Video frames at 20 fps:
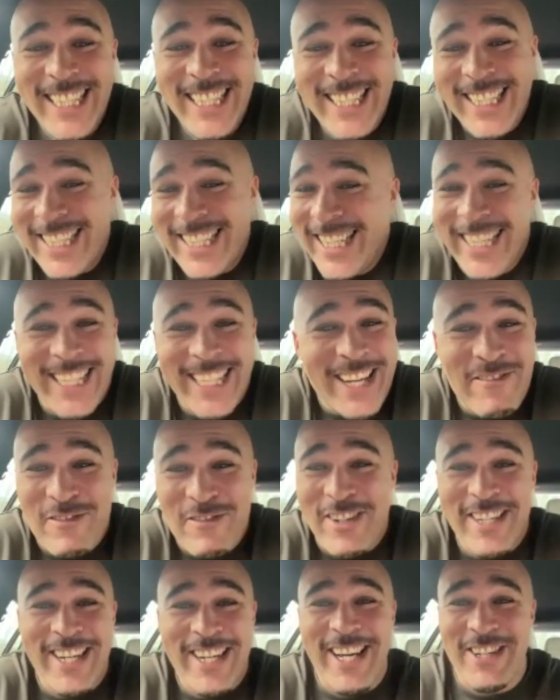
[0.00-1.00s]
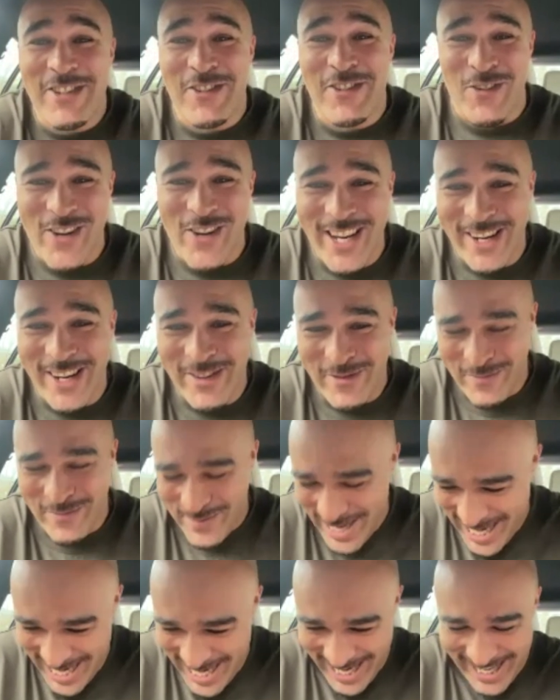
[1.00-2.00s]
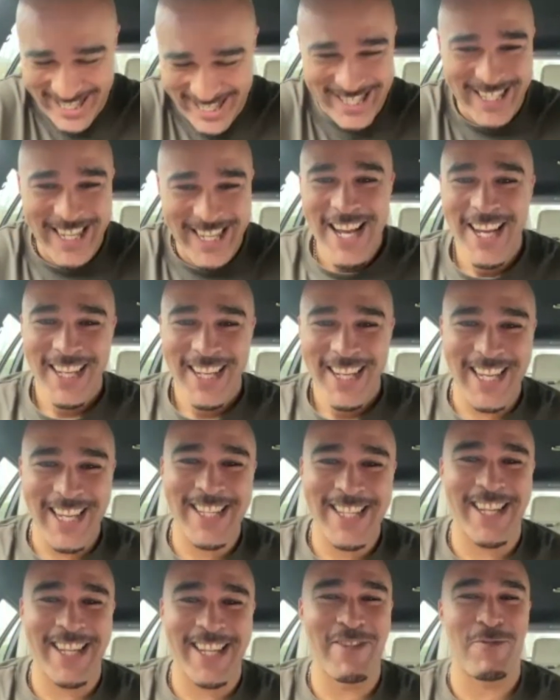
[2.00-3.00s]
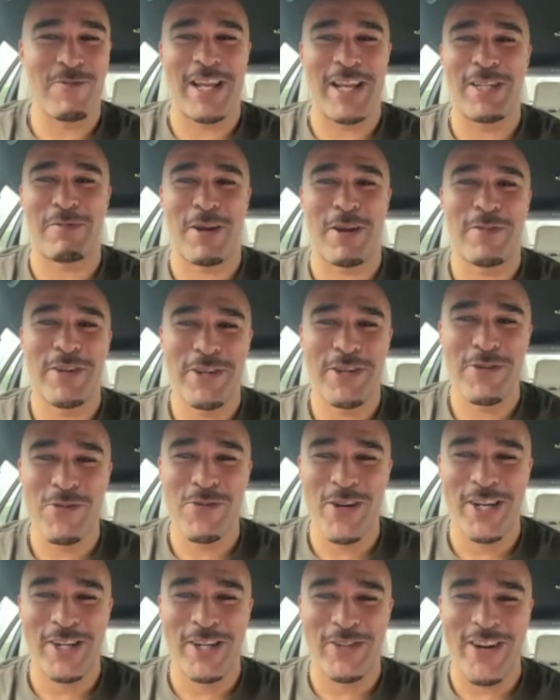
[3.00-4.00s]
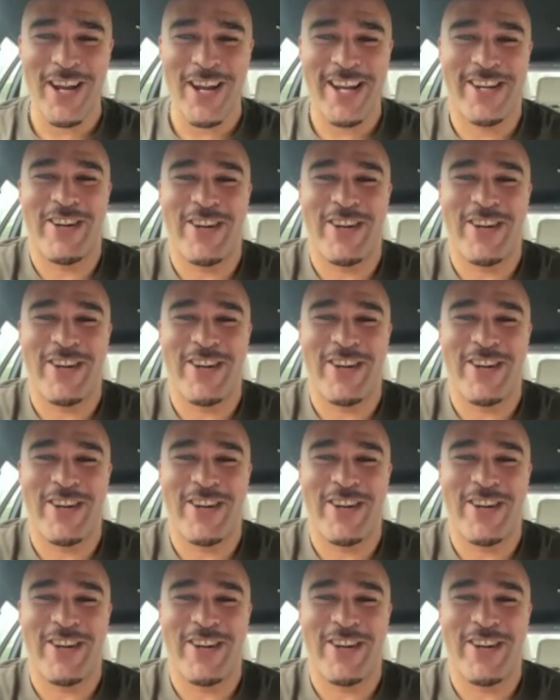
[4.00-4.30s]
Definitely not 12, mate. That's probably a world record.